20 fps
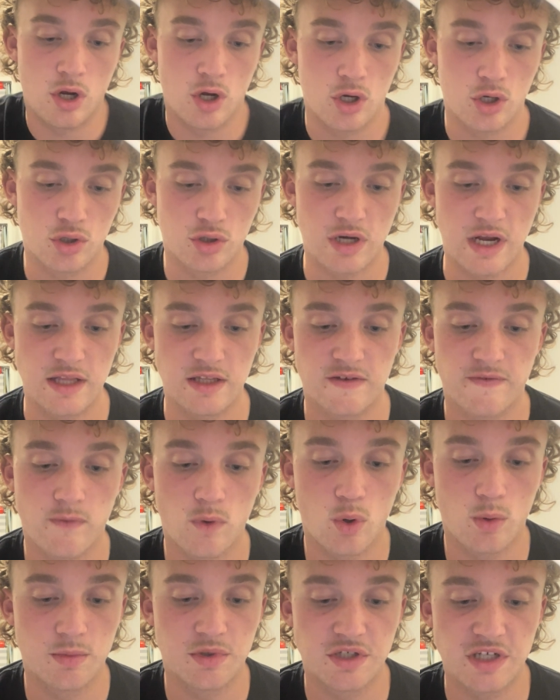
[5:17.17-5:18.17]

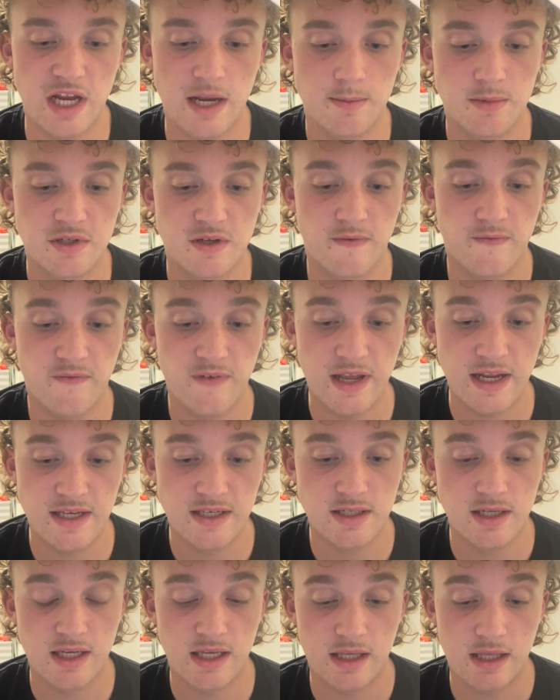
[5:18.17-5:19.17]
transform shapes to fit
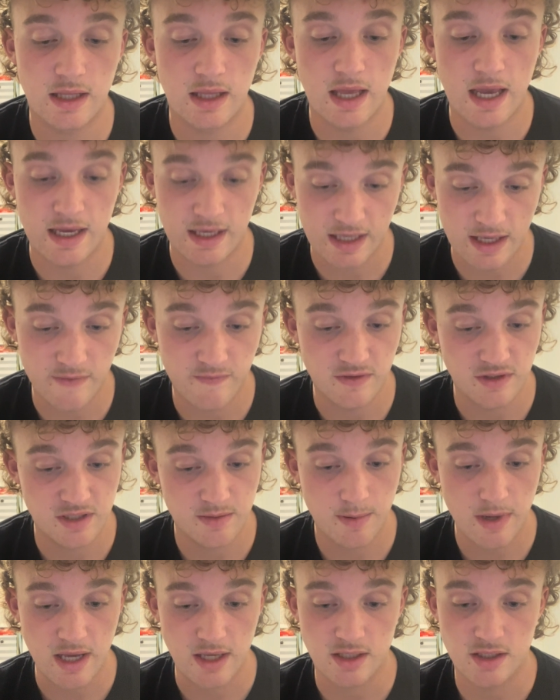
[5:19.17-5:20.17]
into a given
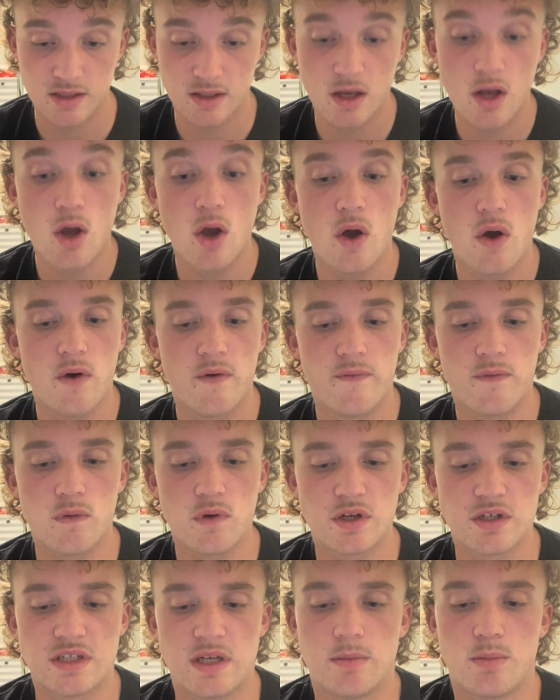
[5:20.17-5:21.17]
space. For
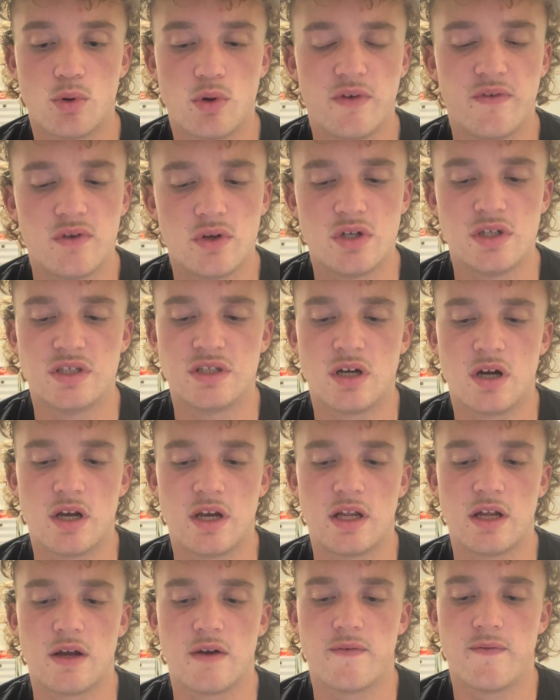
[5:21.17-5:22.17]
example, if you're
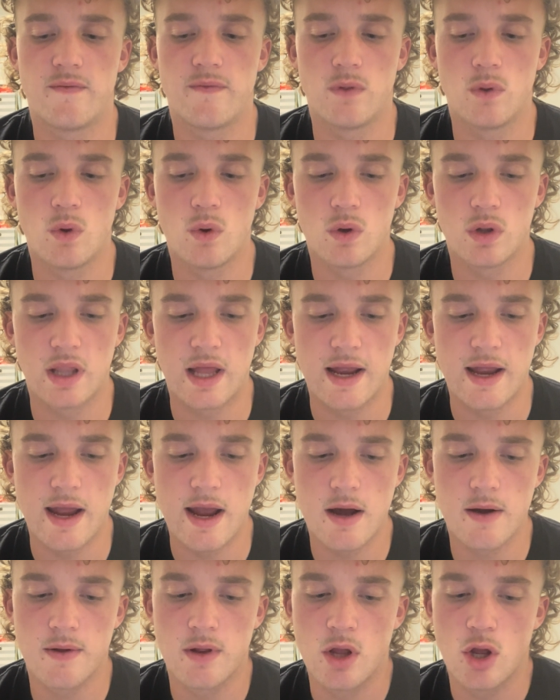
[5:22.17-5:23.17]
designing a floor
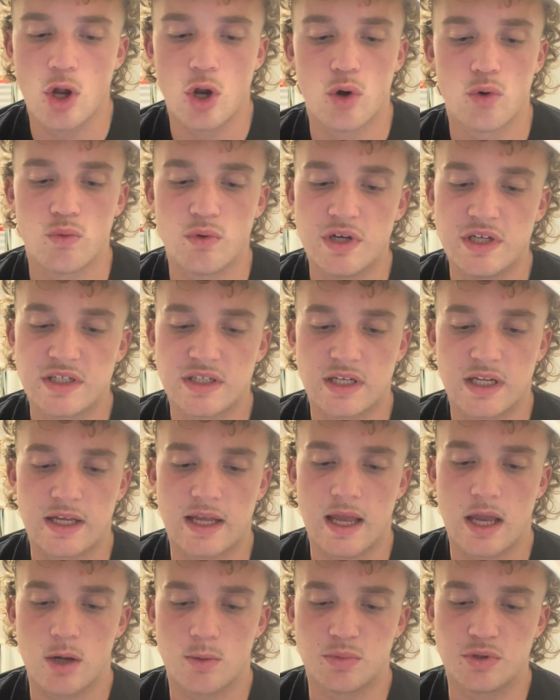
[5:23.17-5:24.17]
layout, reasoning
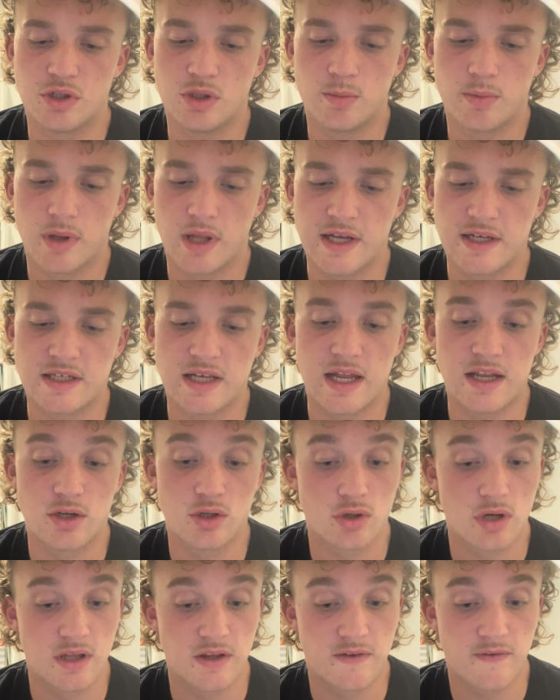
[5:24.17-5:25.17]
helps you place and
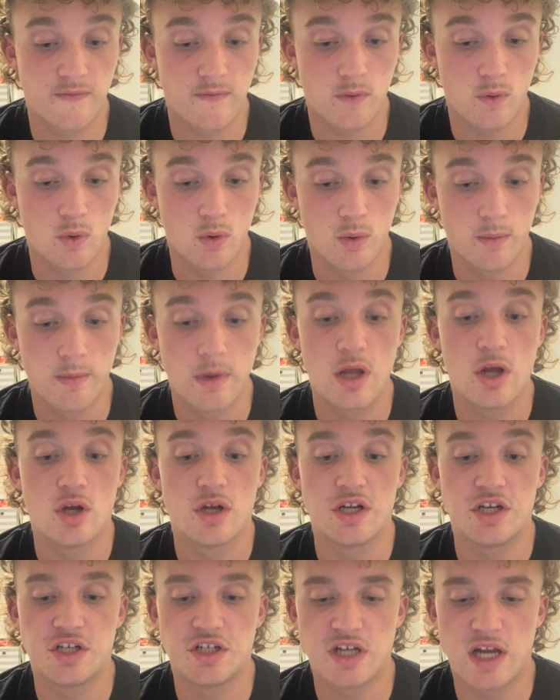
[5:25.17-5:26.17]
transform
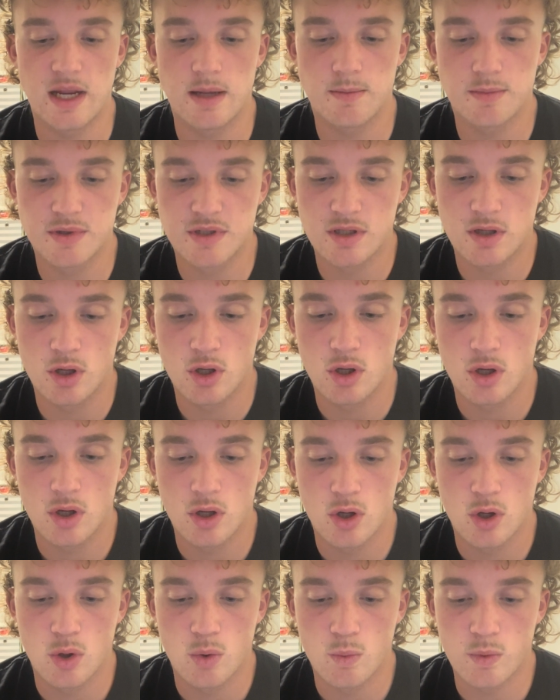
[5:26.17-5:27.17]
shapes
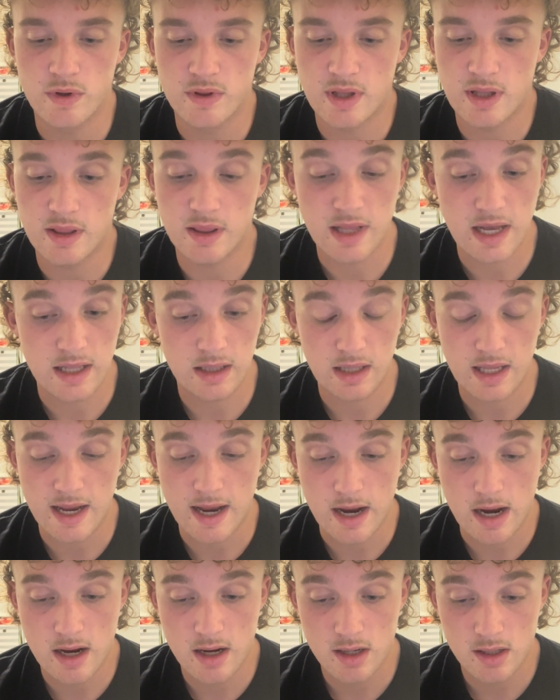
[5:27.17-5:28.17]
within that
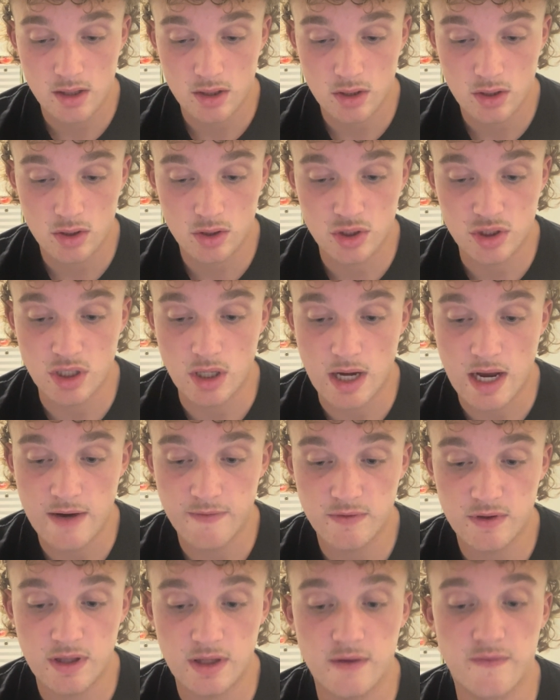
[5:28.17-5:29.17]
layout so
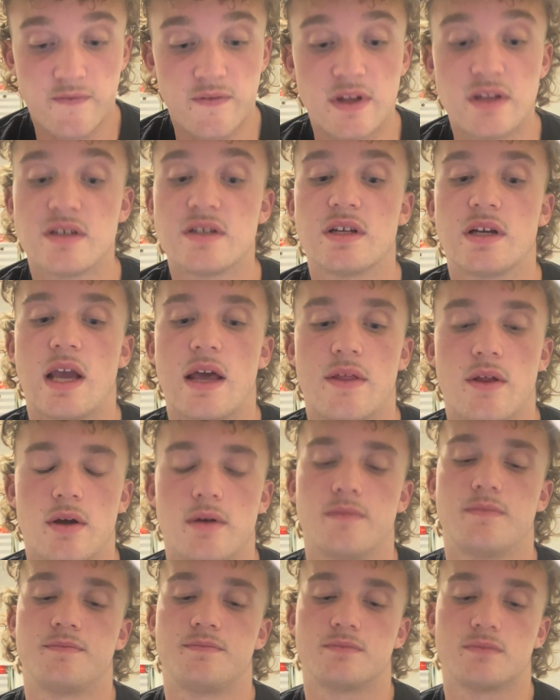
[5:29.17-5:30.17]
everything fits together.
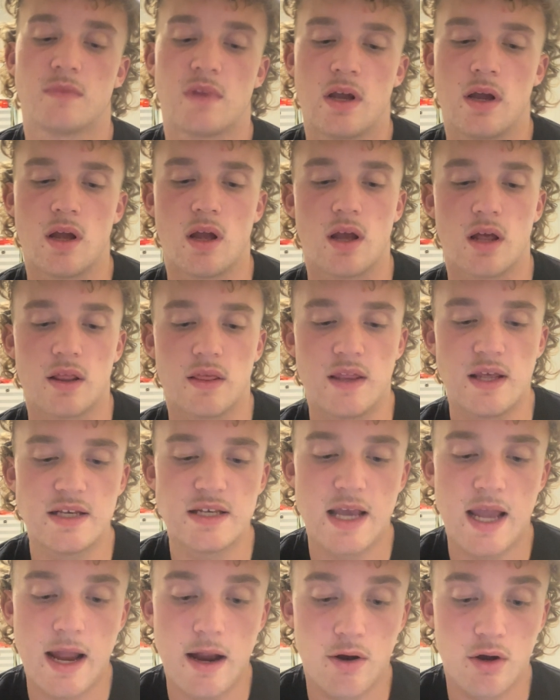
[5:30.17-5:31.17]
This
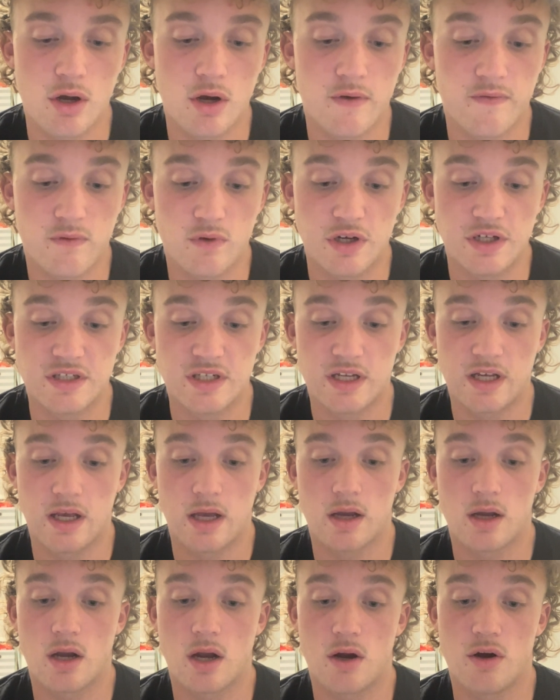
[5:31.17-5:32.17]
area of reasoning
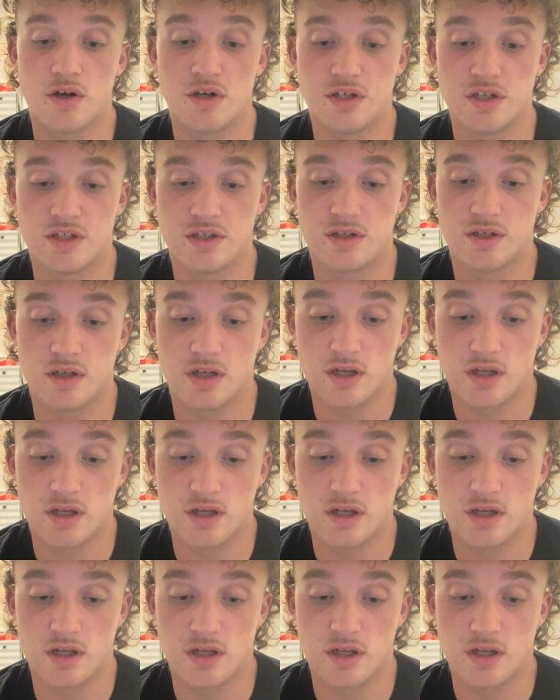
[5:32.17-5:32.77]
encourages